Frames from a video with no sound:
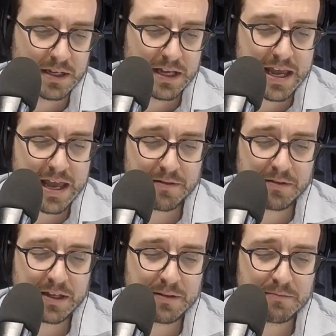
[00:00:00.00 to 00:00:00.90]
I gave them
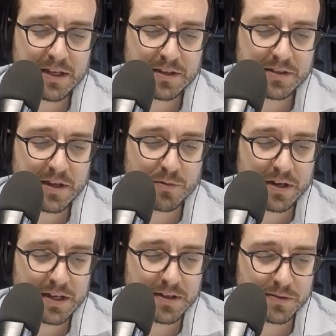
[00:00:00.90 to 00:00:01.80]
to him because they were
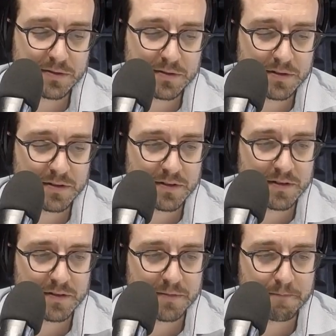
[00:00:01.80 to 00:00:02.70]
his.
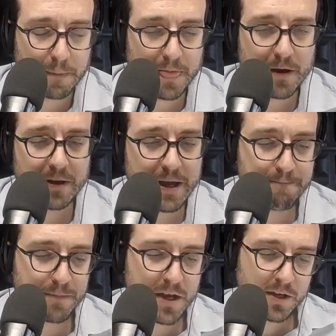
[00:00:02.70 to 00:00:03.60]
Okay,
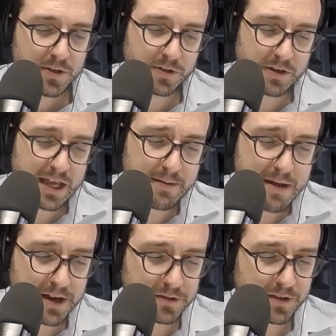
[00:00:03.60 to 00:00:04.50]
so getting
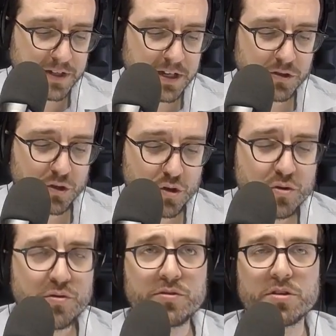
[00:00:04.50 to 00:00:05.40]
back to our sentence,
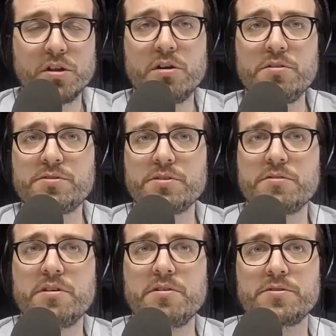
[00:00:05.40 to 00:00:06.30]
whose clothes are
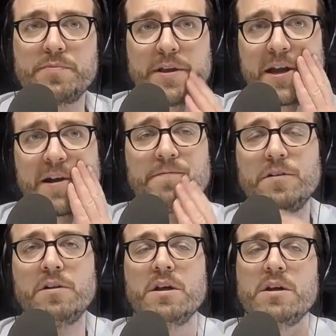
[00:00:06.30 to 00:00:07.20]
those? Be
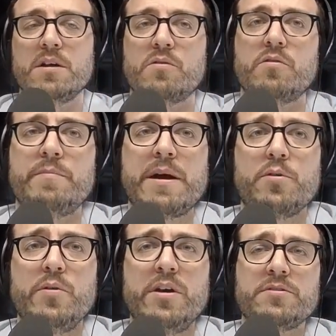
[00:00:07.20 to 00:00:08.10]
careful. Remember,
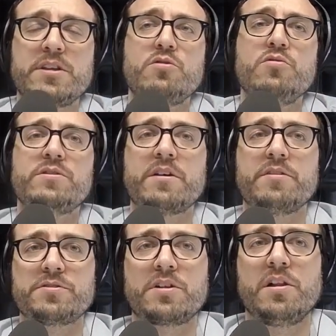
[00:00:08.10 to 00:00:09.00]
we don't say whose are
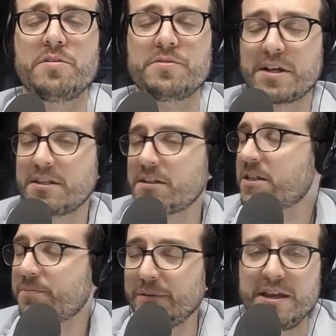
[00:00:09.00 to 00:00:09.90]
those clothes. I
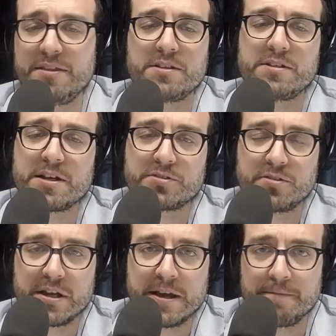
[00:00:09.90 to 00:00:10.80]
explained this
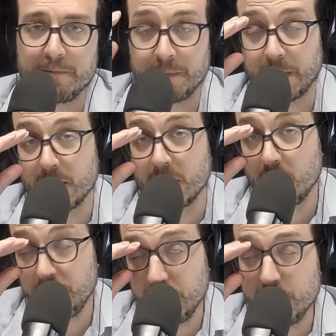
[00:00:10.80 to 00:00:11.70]
yesterday.
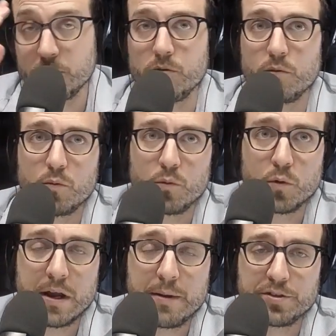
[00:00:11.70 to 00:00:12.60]
Hopefully you
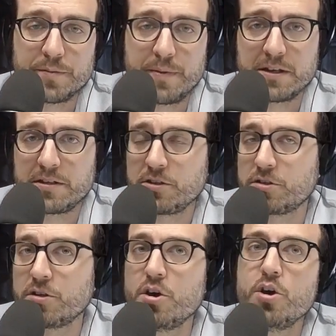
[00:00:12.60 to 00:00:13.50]
were able to pay attention.